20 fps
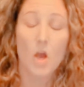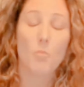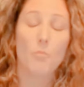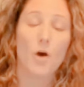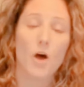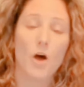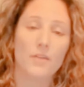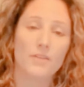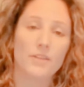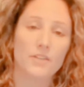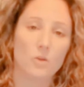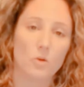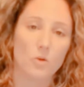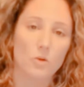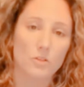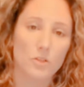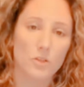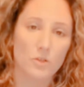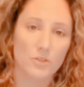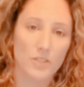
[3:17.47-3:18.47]
bought this
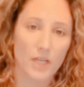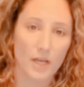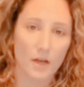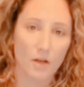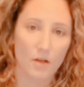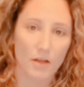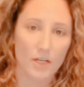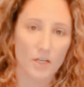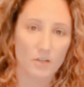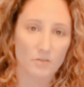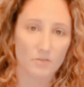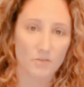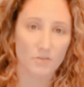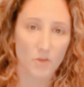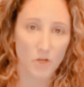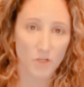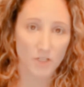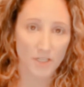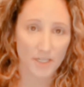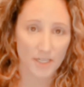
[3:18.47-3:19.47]
old hotel and
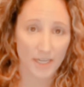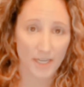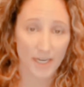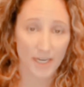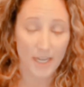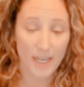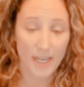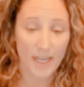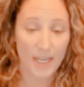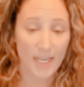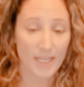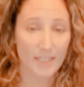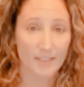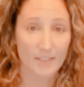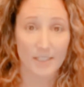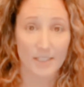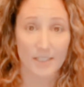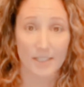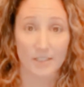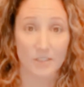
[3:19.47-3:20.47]
converted it
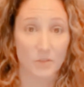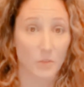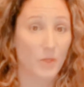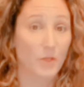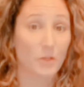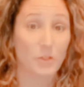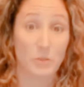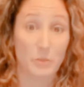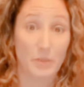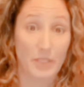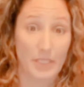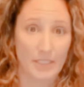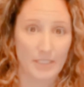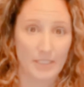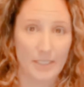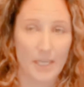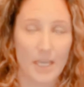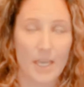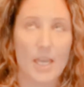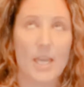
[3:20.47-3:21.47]
into a swingers
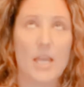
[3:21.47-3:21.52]
place.